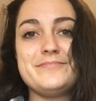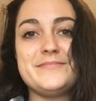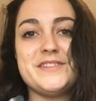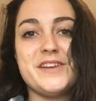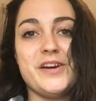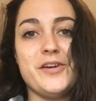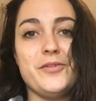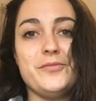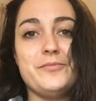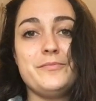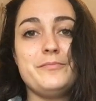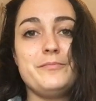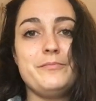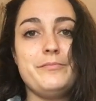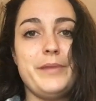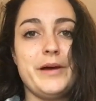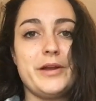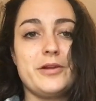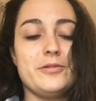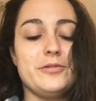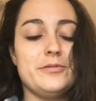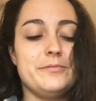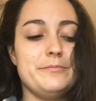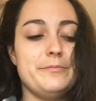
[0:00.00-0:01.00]
So
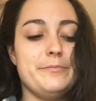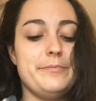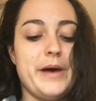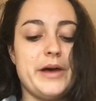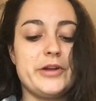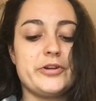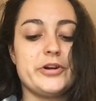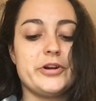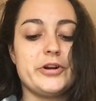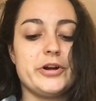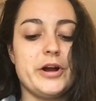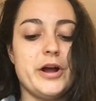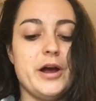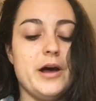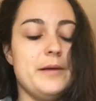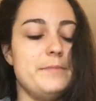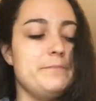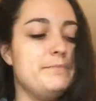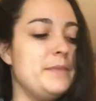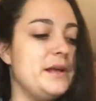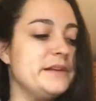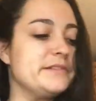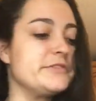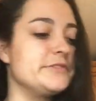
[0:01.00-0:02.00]
better
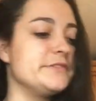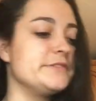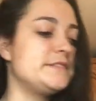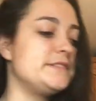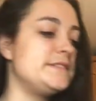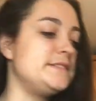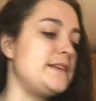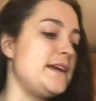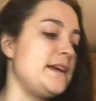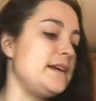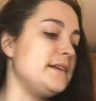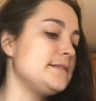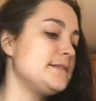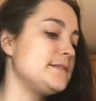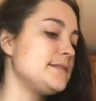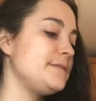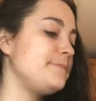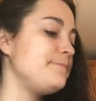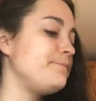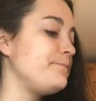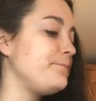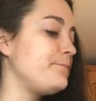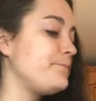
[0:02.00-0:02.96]
mental state.